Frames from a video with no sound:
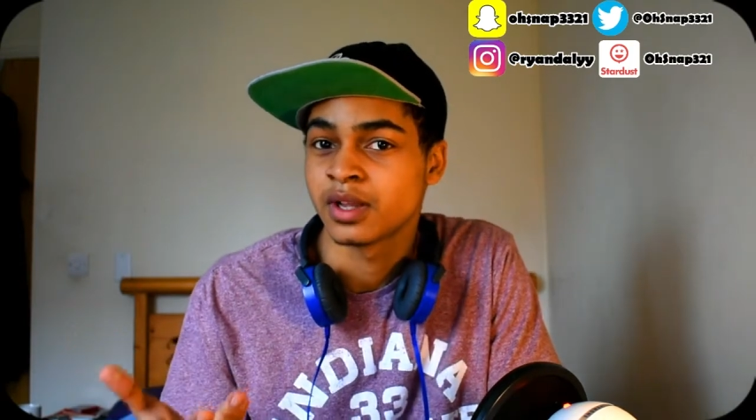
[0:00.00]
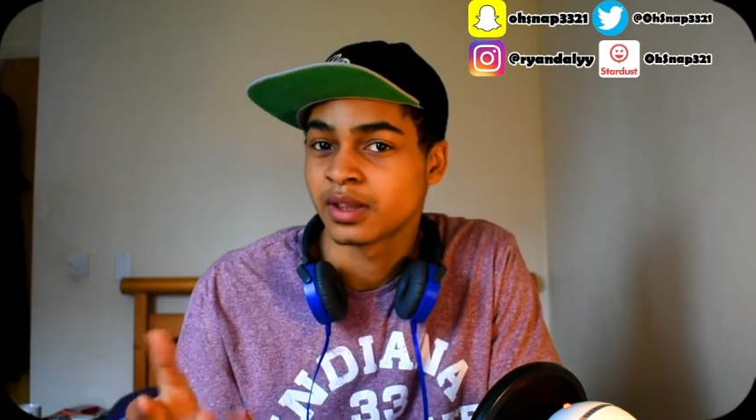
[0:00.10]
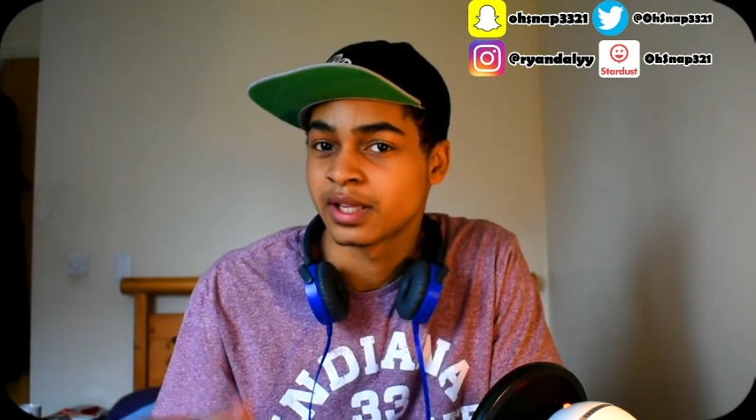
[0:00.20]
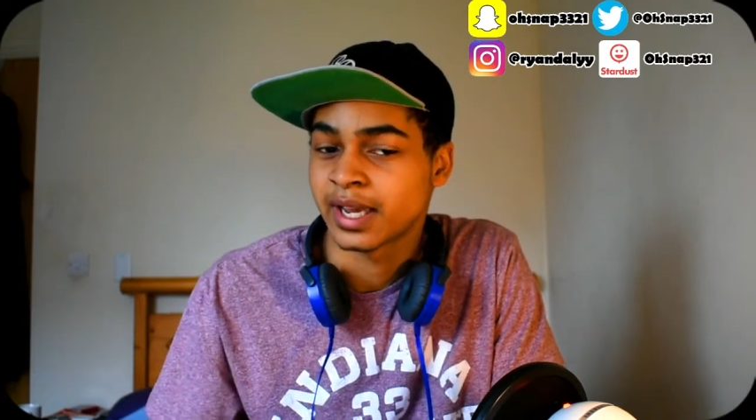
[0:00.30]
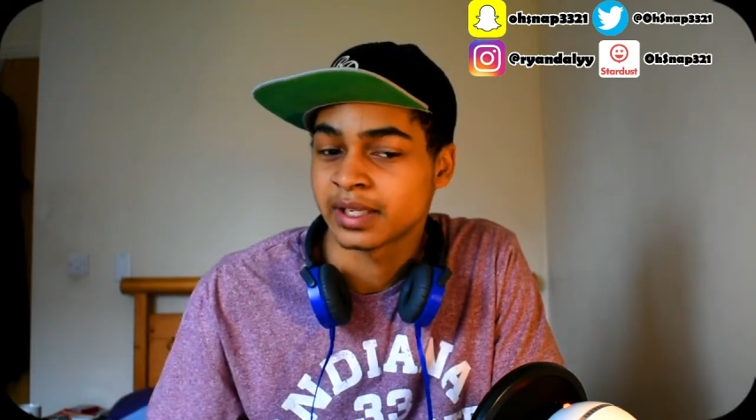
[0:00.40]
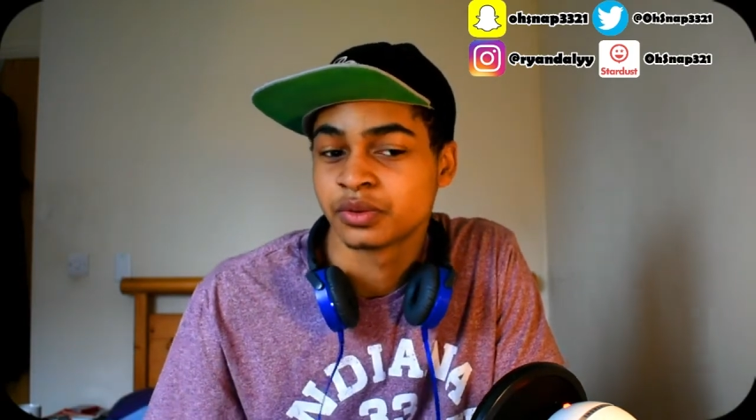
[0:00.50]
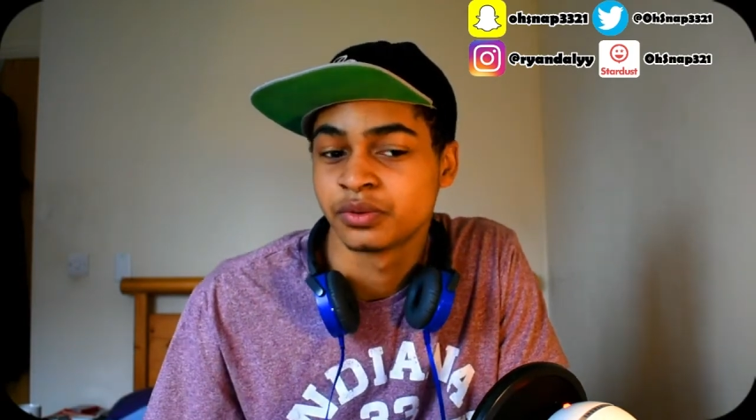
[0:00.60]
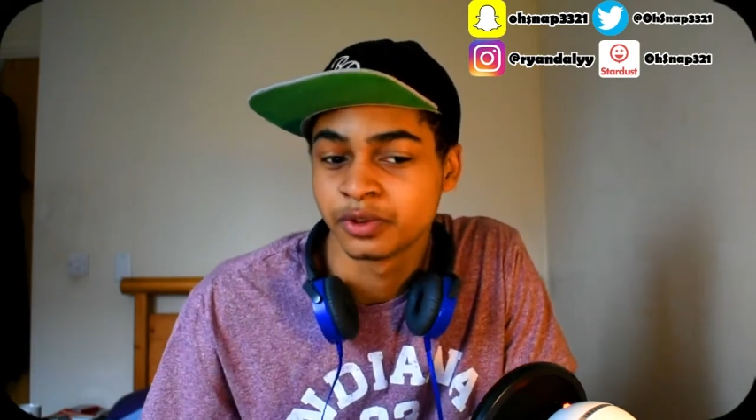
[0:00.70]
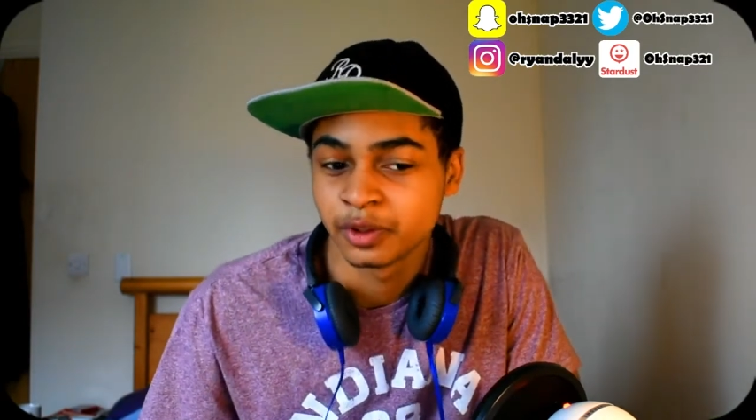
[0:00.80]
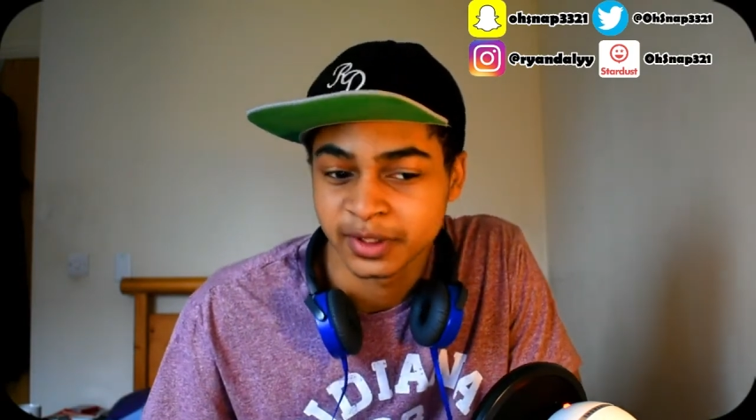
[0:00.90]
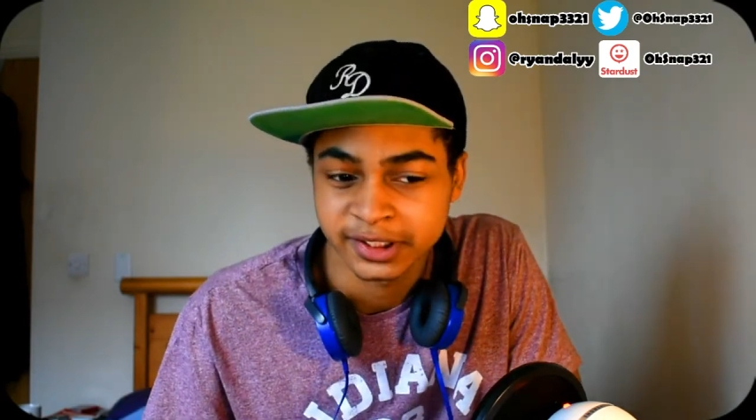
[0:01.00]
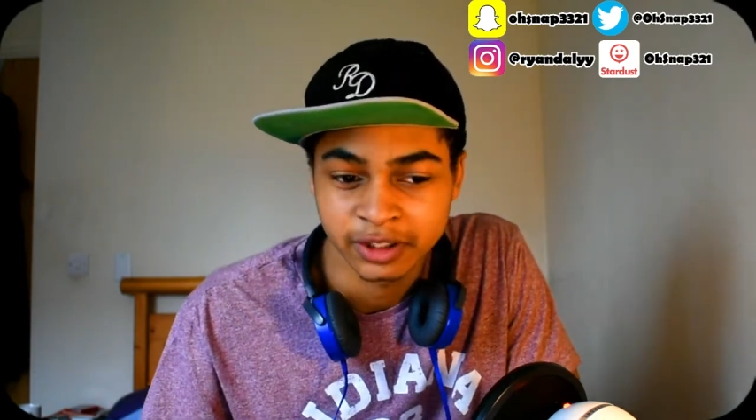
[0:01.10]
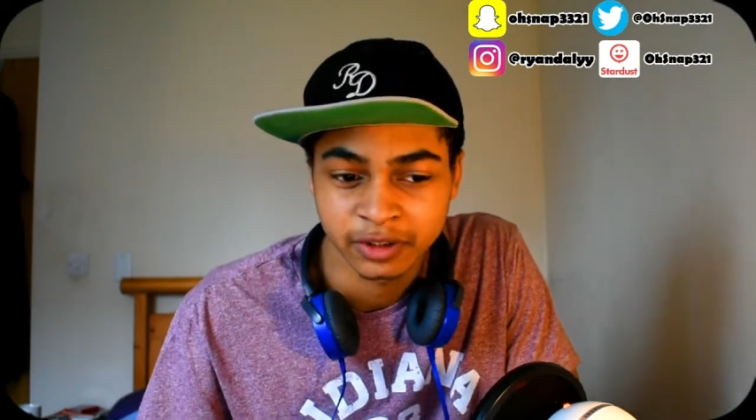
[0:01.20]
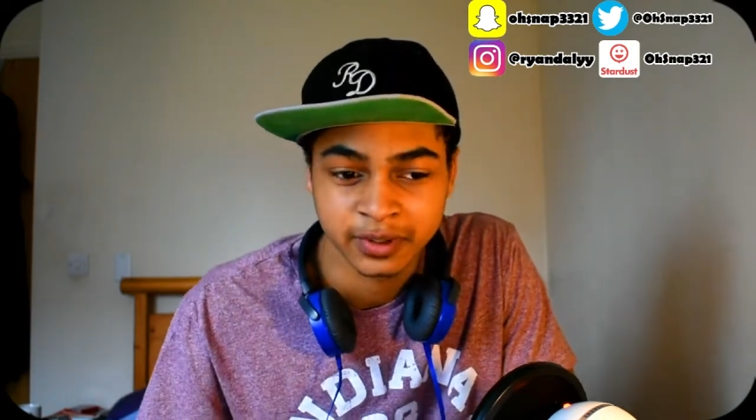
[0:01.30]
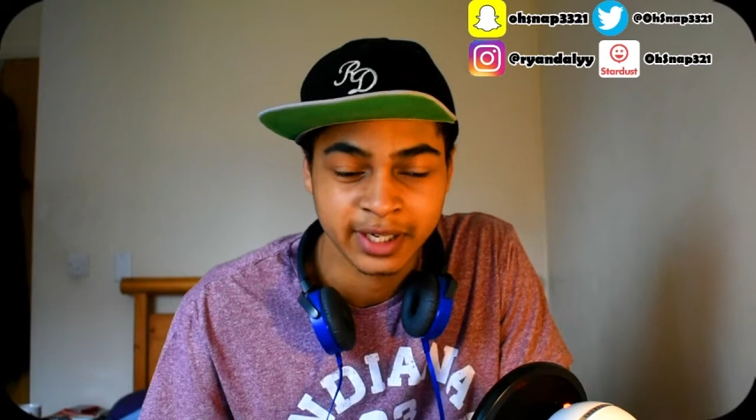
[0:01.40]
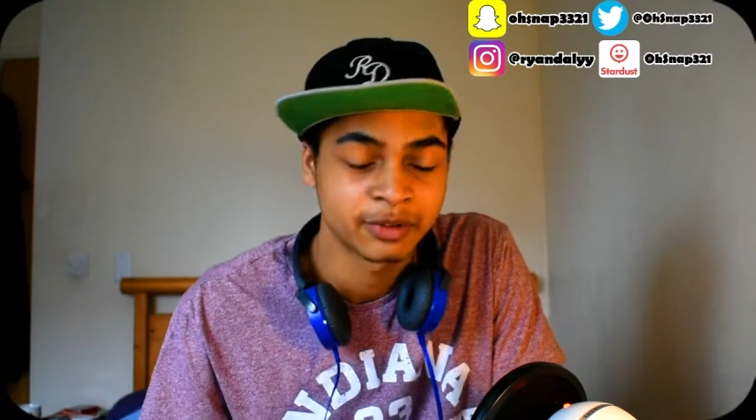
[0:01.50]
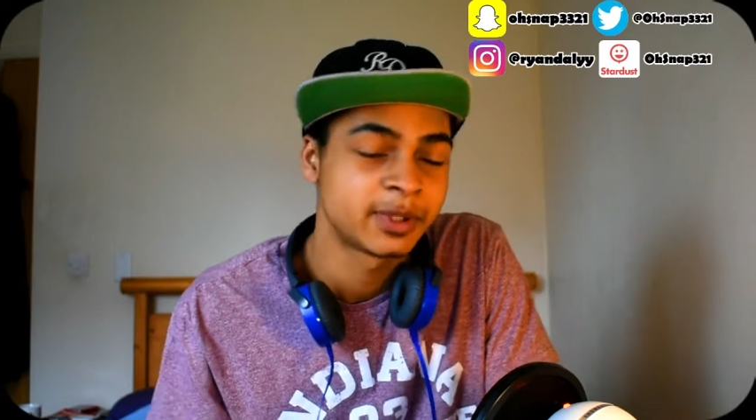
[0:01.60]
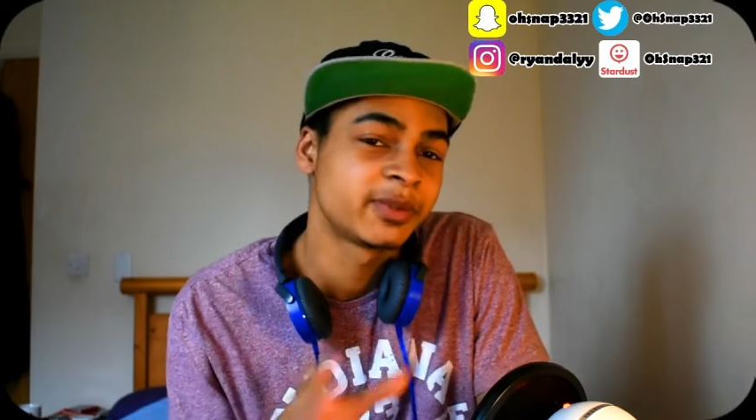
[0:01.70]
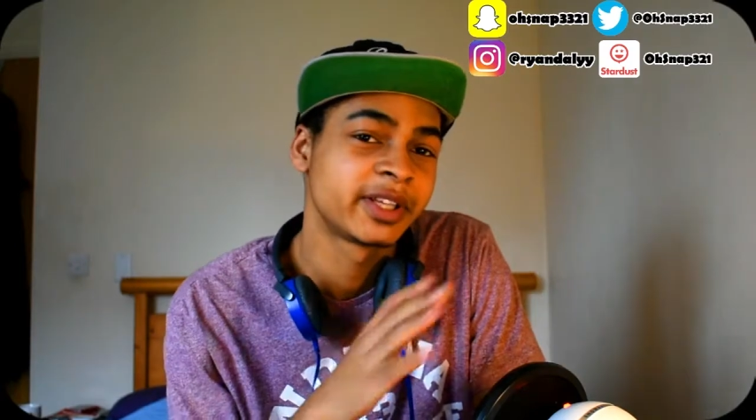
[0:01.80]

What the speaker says: the actual film itself. Like, remember